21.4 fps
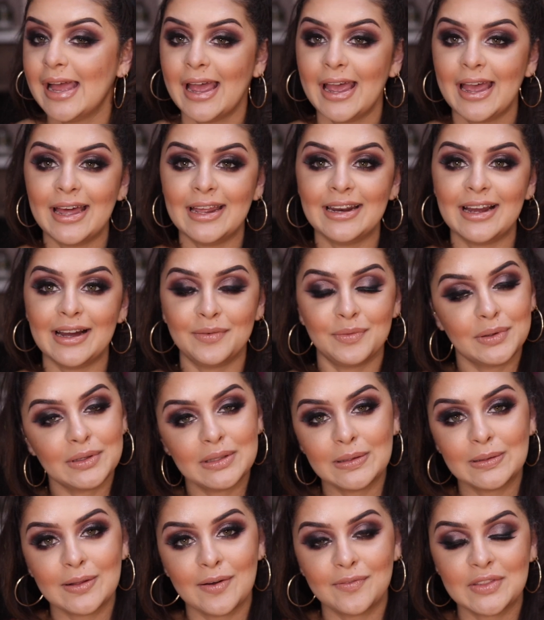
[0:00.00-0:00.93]
And I
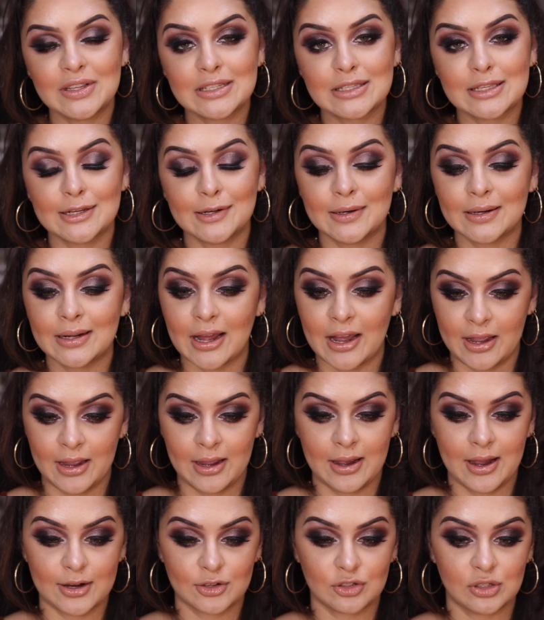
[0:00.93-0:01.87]
really love this look.
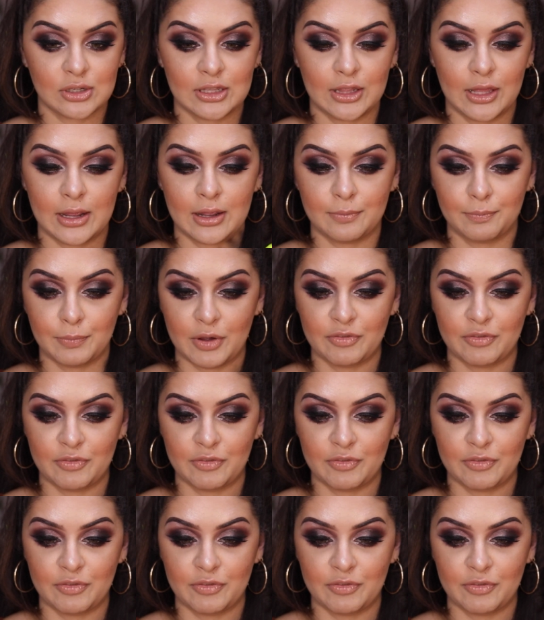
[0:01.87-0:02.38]
I actually, like,